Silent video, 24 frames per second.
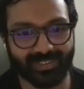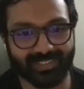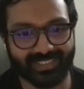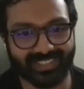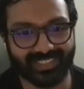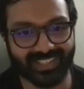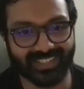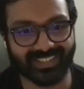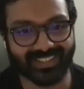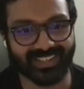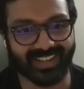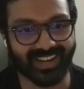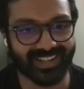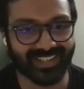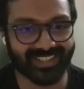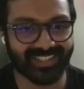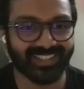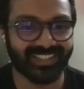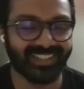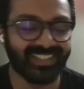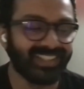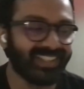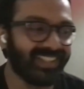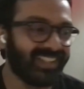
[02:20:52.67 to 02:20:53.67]
able to just
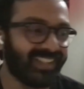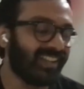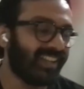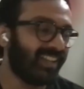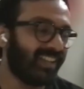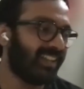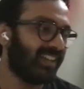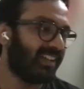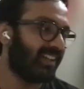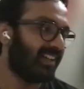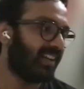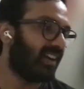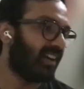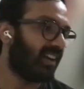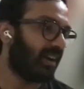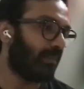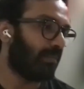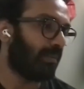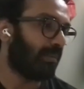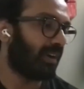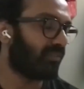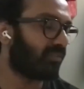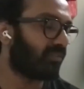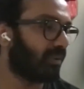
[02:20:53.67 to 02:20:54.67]
yet.
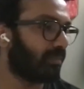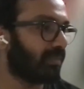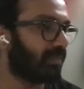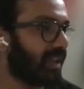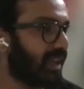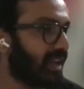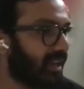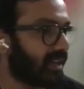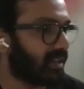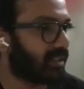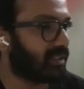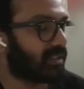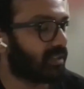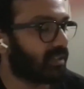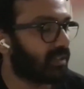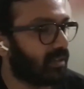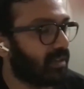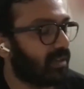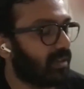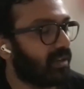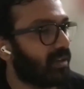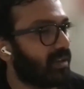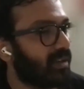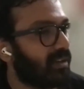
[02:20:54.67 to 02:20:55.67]
Apart from that,
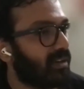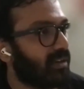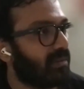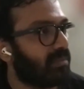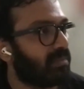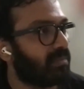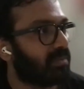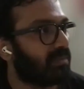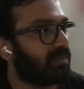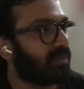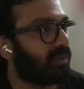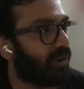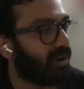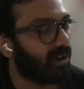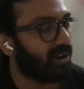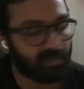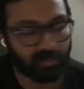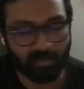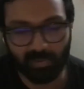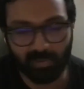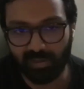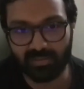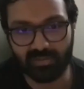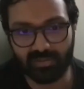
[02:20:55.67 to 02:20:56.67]

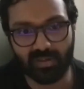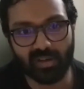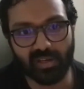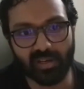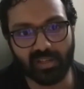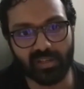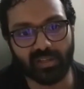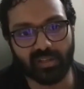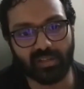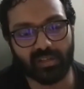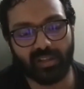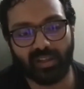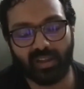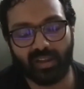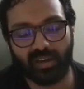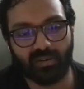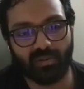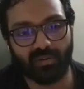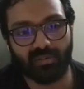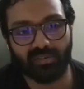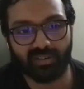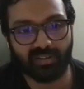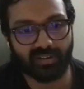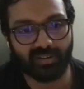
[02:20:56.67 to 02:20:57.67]
not much really.
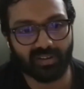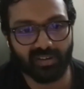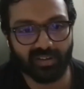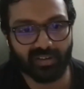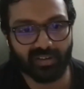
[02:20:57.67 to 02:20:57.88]
Like I don't